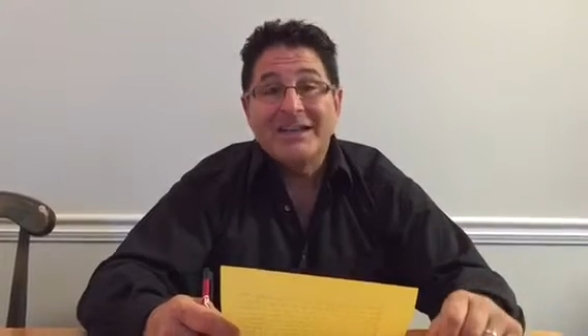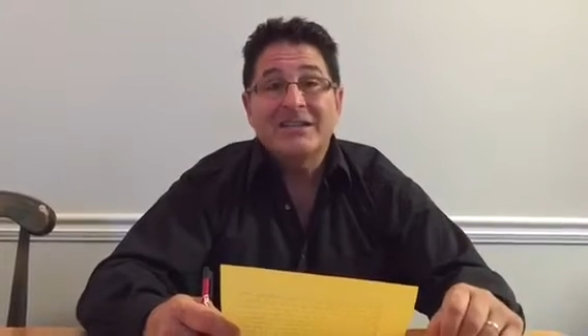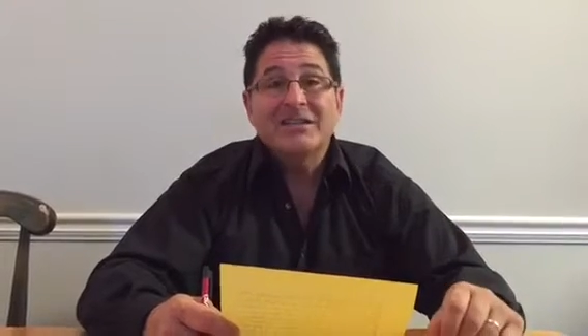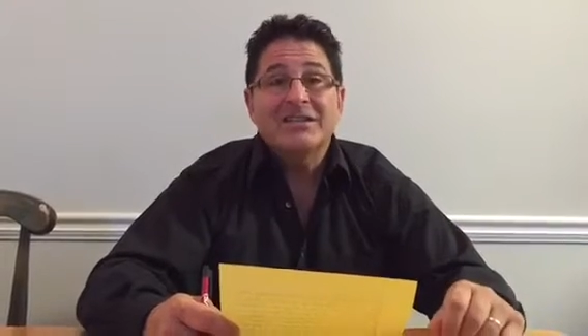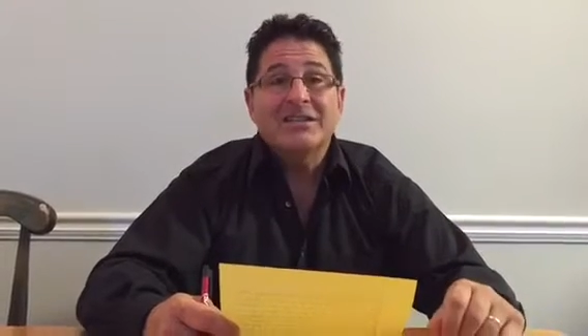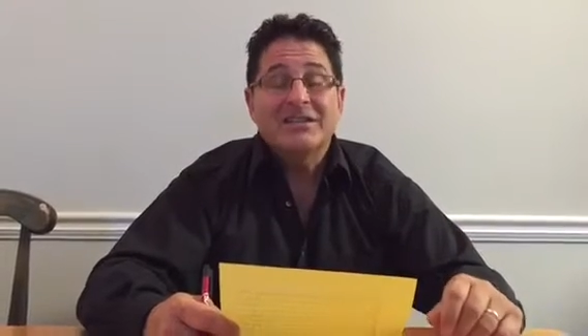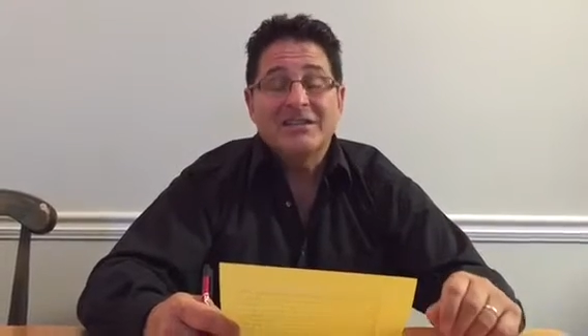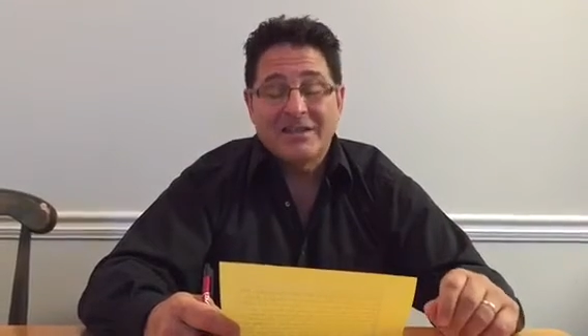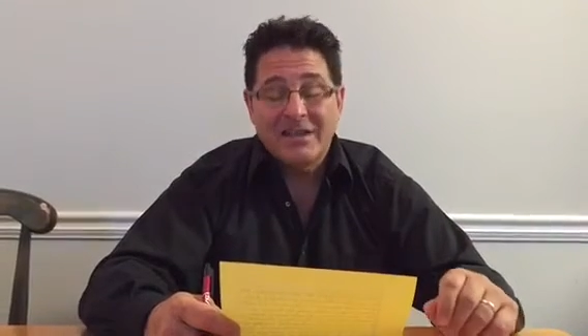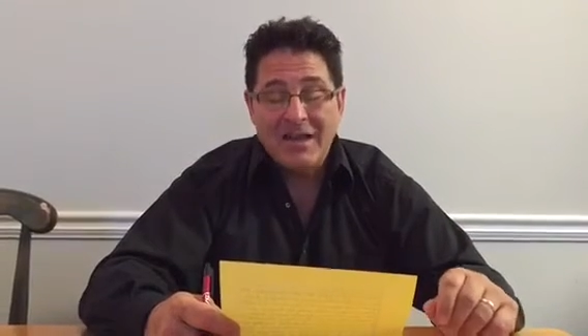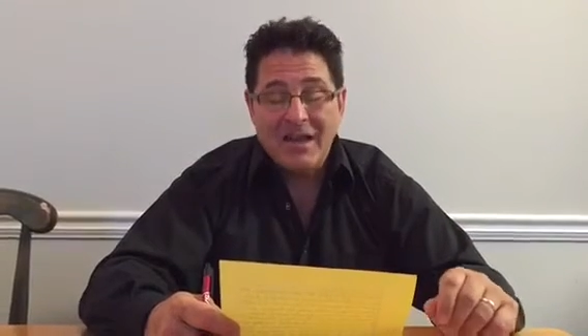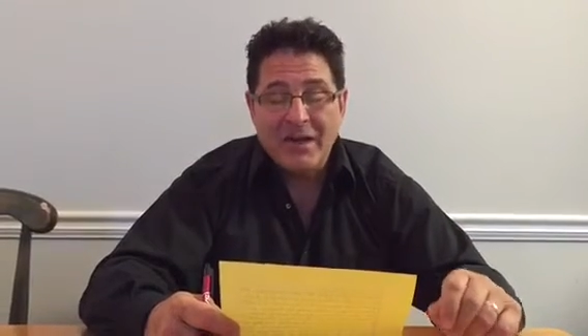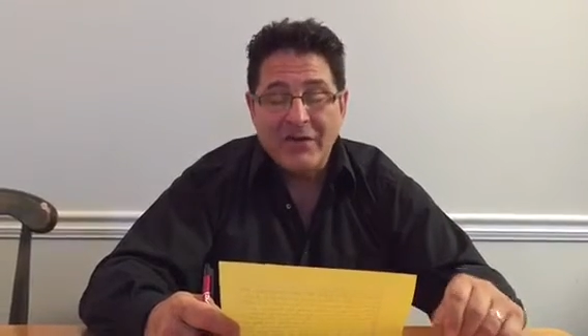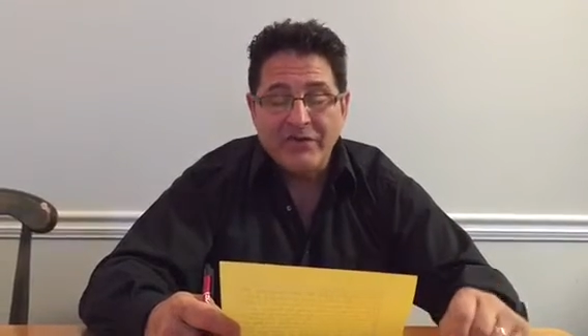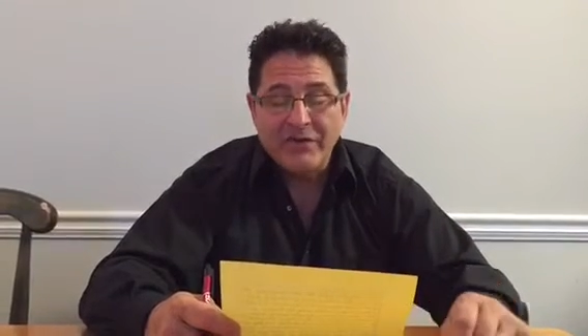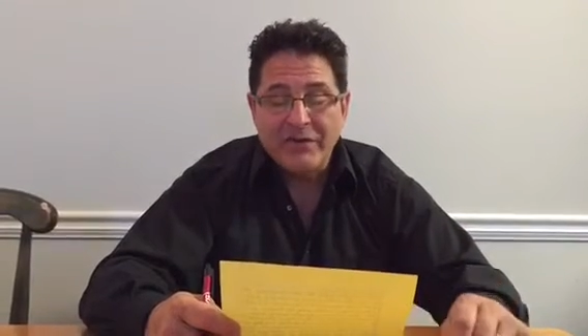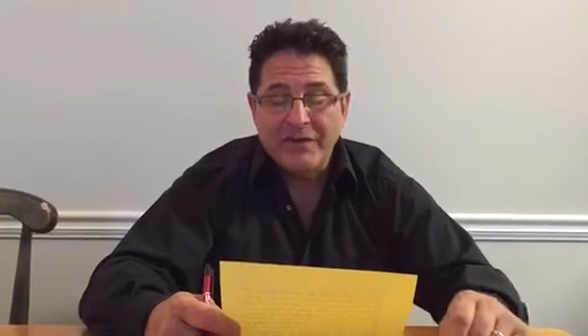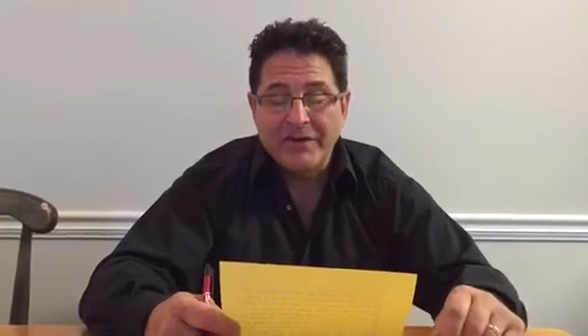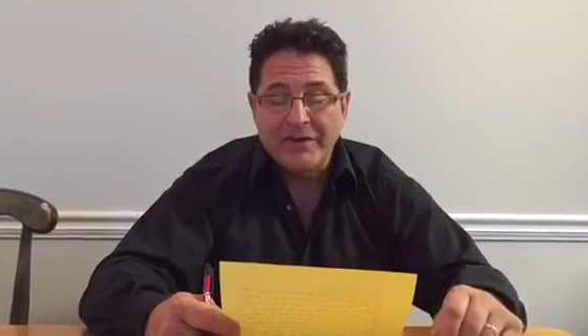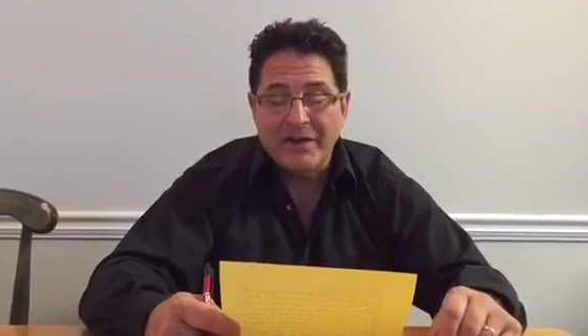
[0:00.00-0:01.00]
isn't
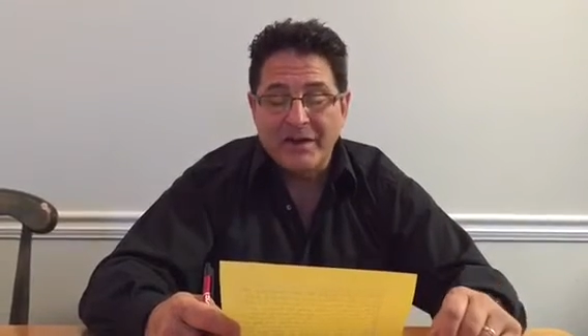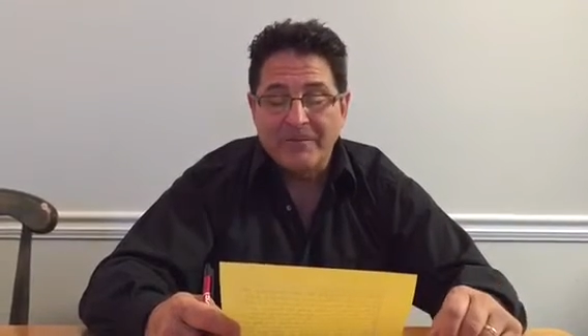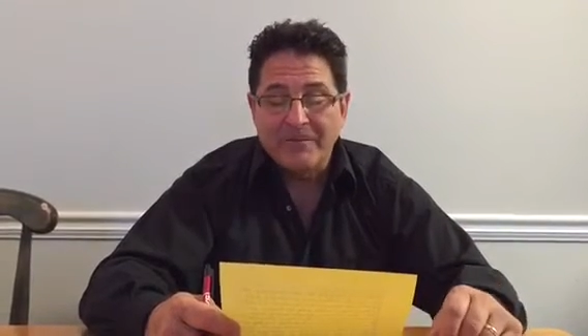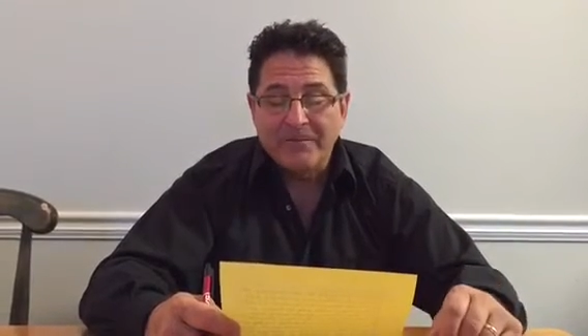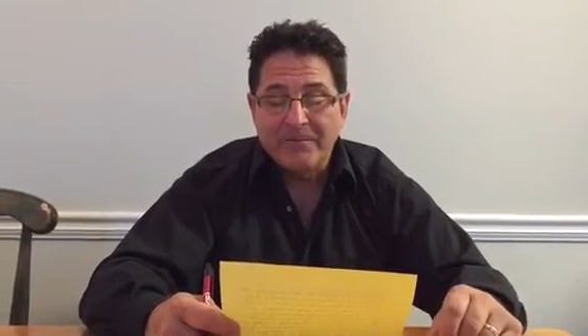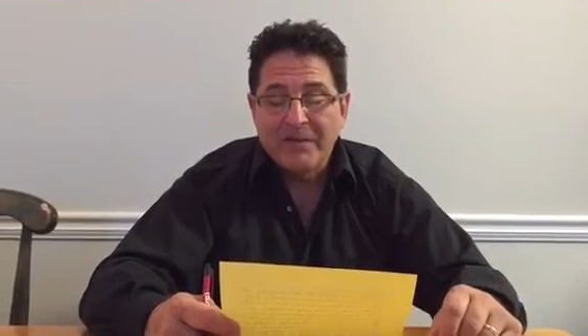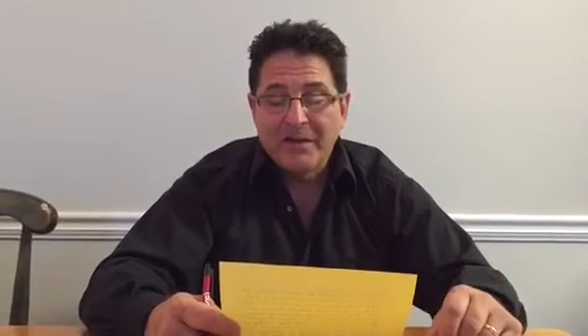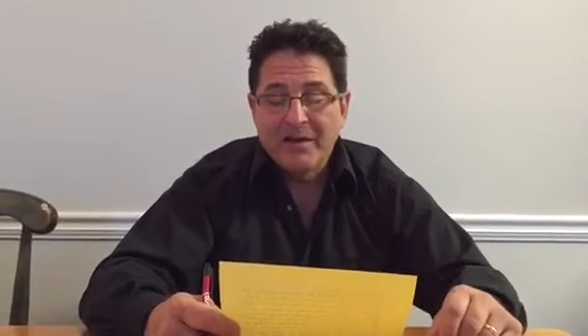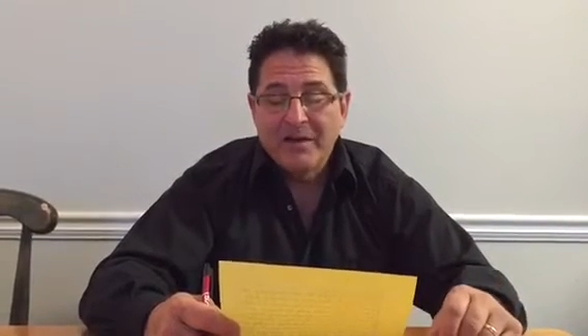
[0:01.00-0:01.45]
everything.